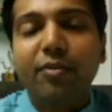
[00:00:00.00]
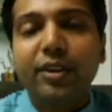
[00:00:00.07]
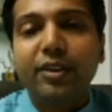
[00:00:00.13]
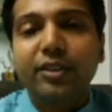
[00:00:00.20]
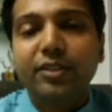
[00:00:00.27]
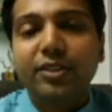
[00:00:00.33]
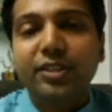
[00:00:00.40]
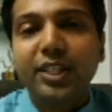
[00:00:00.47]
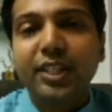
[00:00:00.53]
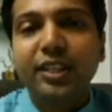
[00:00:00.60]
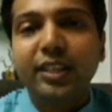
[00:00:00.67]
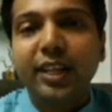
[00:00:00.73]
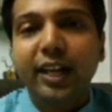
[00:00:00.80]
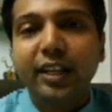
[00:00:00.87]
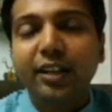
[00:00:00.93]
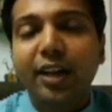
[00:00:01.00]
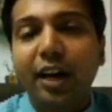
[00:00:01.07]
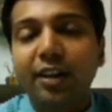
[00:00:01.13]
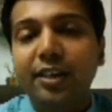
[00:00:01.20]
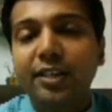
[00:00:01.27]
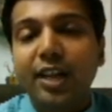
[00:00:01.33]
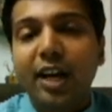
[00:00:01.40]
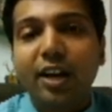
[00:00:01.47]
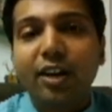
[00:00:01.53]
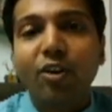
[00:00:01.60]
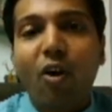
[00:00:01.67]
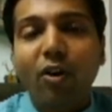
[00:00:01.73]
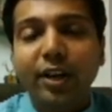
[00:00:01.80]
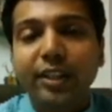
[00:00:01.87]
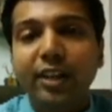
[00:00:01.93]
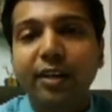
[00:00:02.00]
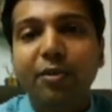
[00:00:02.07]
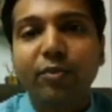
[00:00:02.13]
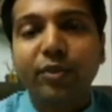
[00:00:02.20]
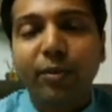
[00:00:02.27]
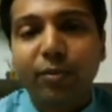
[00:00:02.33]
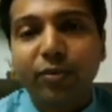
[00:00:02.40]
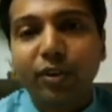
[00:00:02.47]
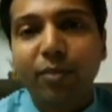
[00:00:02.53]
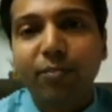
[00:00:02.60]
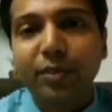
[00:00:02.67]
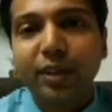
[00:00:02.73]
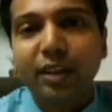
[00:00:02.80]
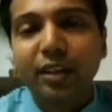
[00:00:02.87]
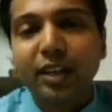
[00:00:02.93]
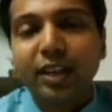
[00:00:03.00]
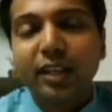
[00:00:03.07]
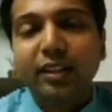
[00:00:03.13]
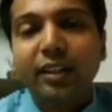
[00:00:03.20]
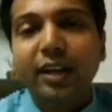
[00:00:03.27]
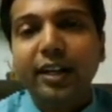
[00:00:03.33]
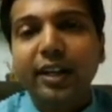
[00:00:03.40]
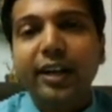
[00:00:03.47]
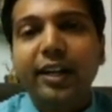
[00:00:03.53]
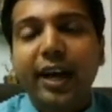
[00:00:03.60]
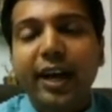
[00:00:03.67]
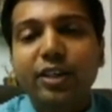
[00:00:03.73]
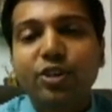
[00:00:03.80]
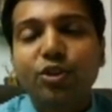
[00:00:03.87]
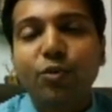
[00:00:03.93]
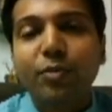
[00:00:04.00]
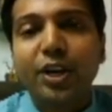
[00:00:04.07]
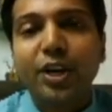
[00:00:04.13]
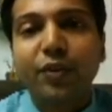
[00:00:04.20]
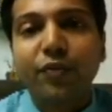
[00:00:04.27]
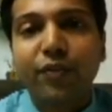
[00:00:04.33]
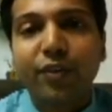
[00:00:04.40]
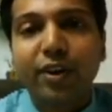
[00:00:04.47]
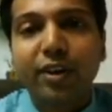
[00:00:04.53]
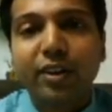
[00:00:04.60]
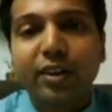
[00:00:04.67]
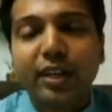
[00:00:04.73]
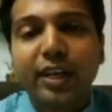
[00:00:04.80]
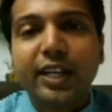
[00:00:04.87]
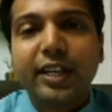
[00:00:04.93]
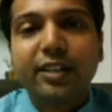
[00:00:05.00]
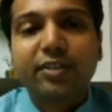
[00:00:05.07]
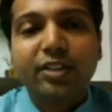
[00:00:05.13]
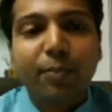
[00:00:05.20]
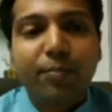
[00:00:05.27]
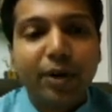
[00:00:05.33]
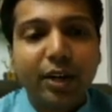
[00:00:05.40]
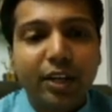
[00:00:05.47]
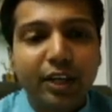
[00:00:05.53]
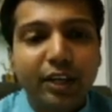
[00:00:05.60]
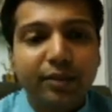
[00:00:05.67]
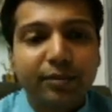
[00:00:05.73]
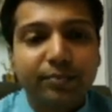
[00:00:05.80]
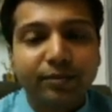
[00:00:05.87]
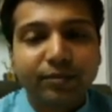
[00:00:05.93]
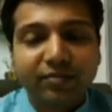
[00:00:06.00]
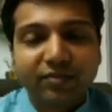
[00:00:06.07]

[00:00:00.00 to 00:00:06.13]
or seen that the title deeds are not in the name of the company, then it has to be referred separately.